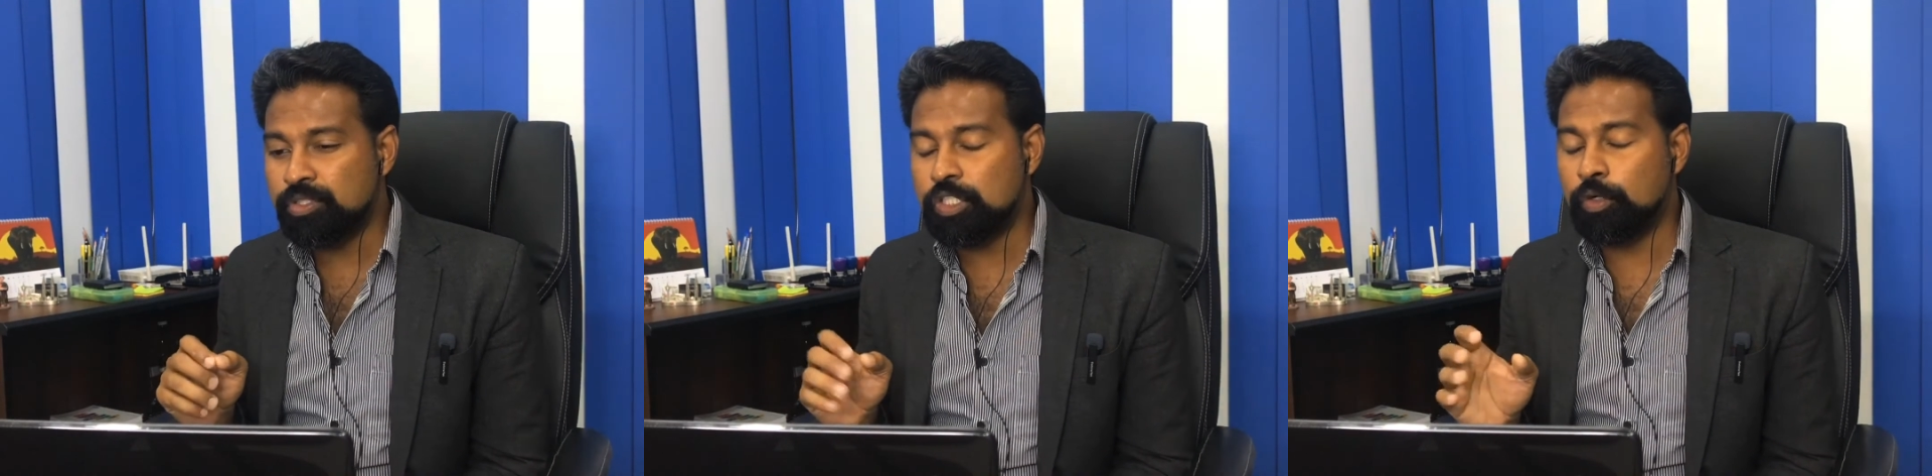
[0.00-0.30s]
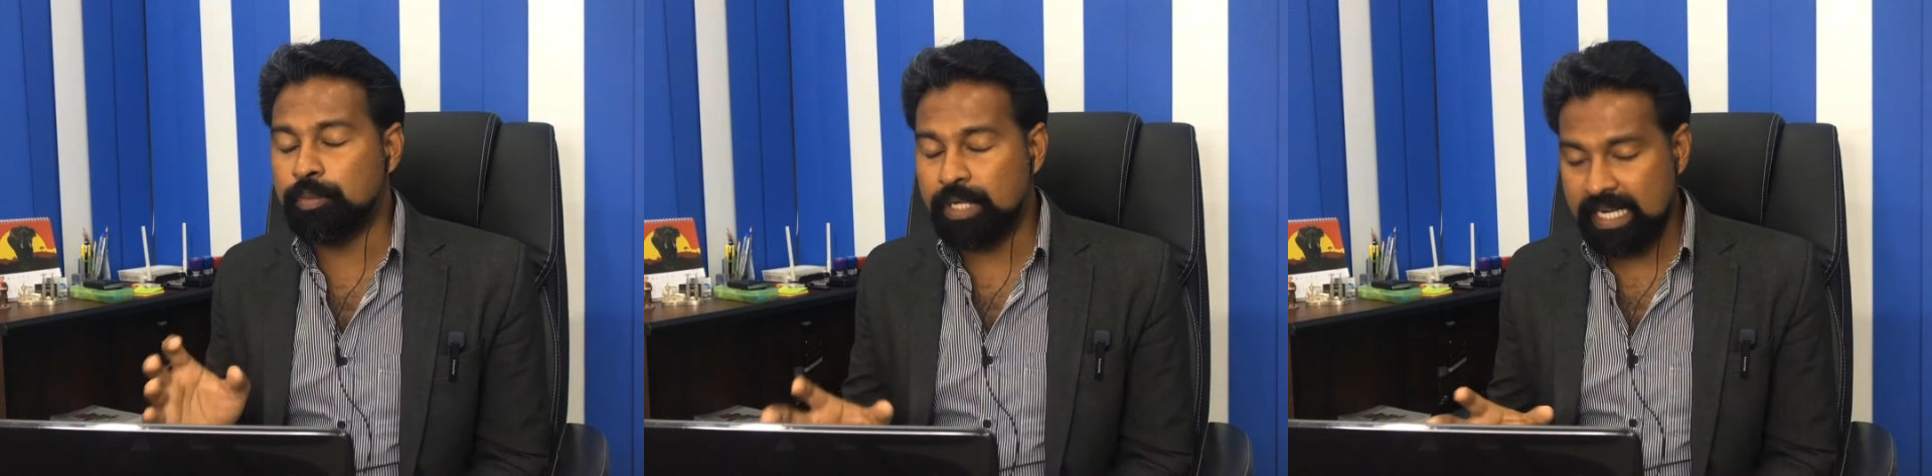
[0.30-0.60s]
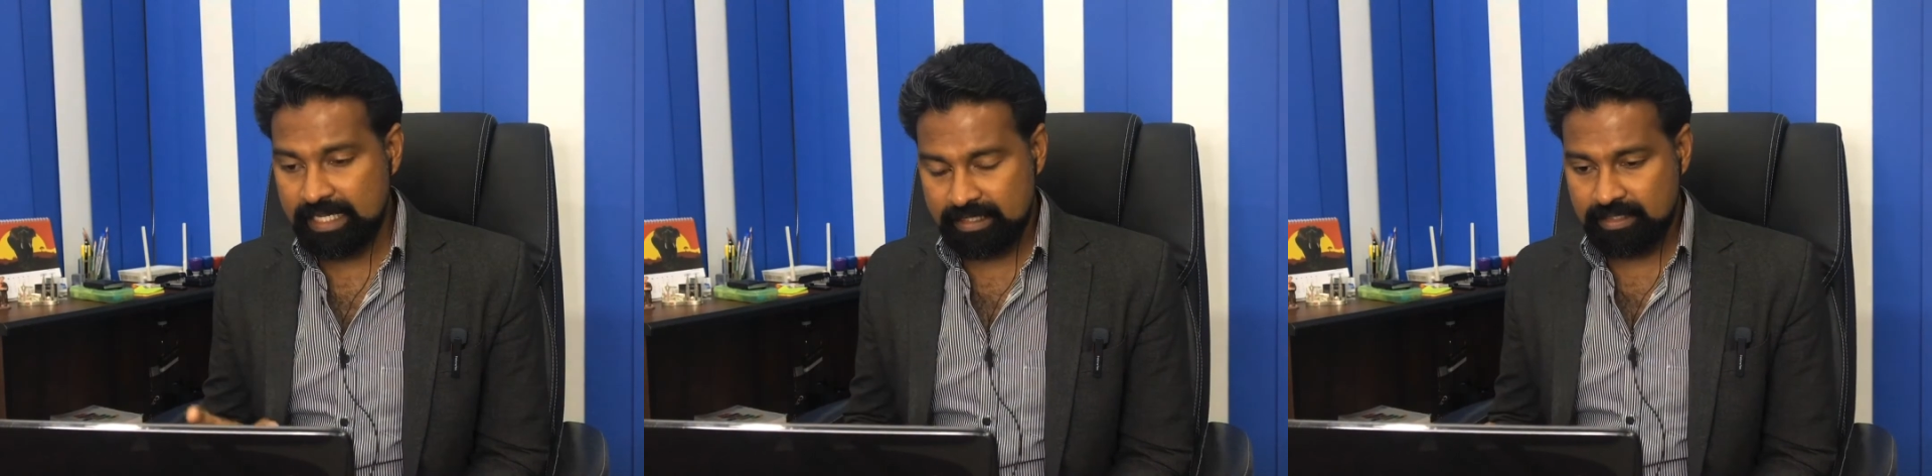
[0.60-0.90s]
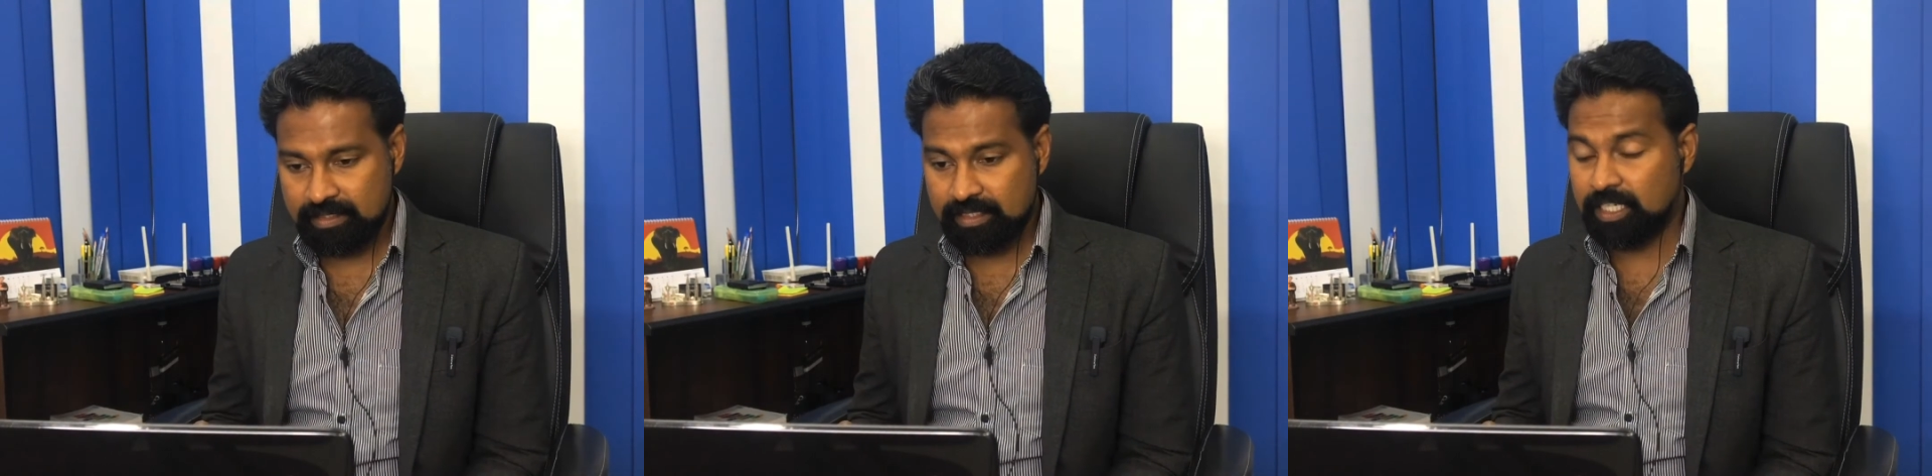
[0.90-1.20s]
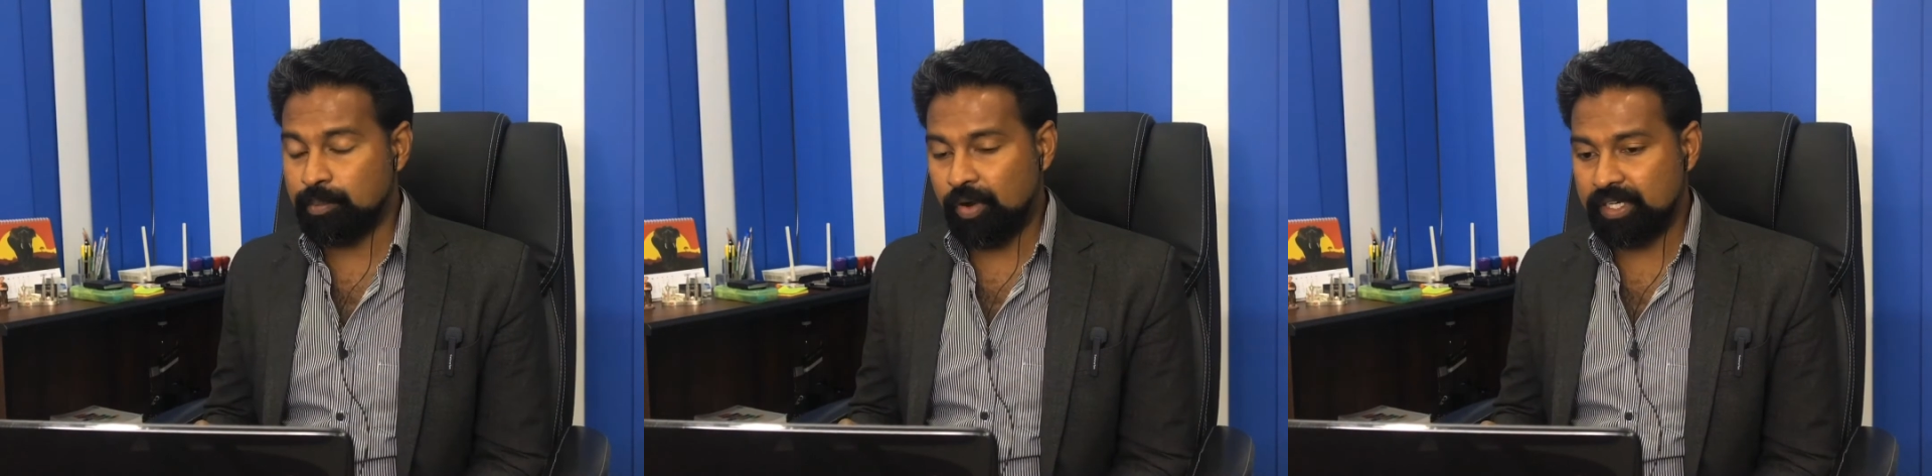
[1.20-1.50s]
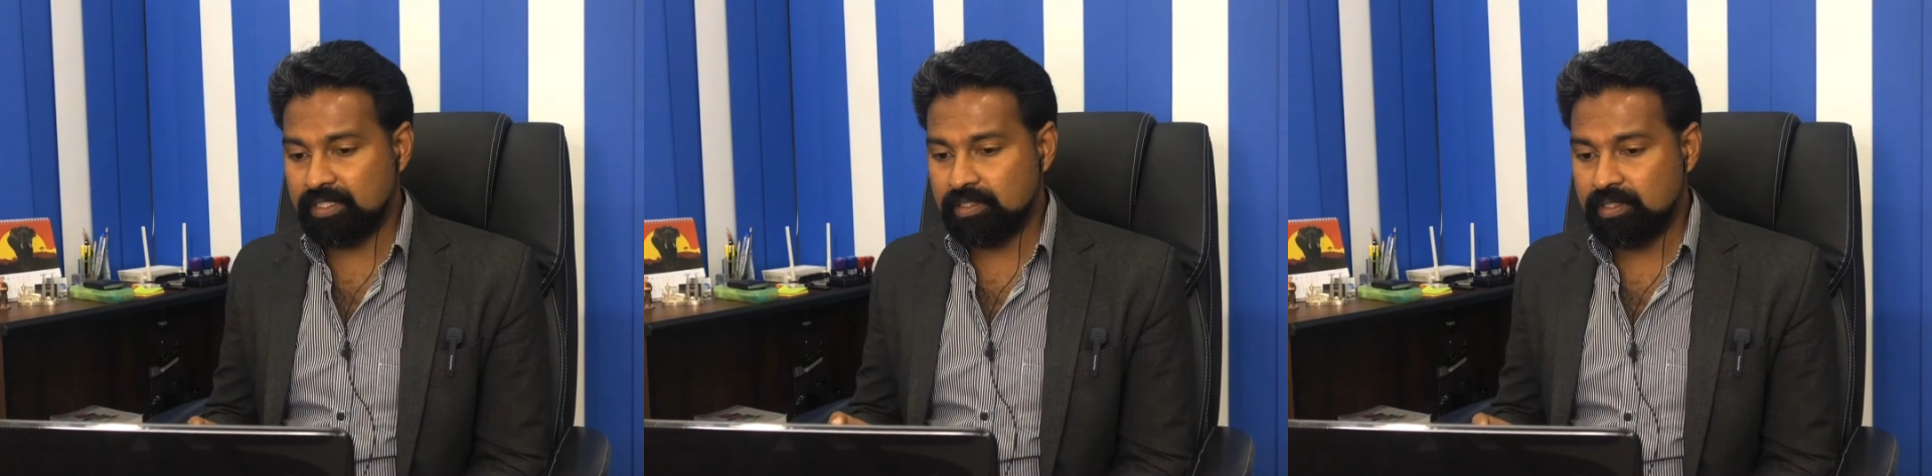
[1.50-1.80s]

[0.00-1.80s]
to your brain. Second point.